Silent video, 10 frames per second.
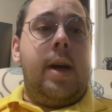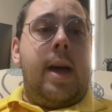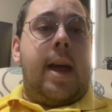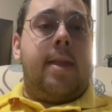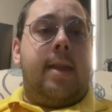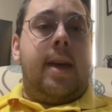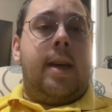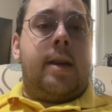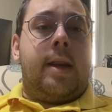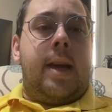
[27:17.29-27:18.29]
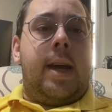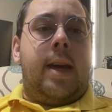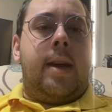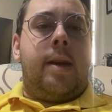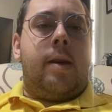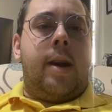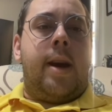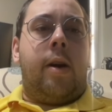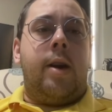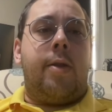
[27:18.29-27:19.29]
And then
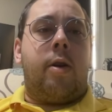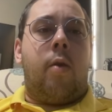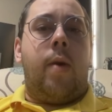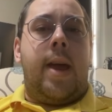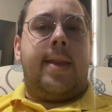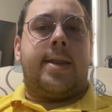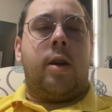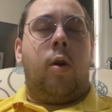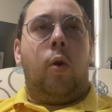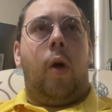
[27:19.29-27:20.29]
another array that's going to hold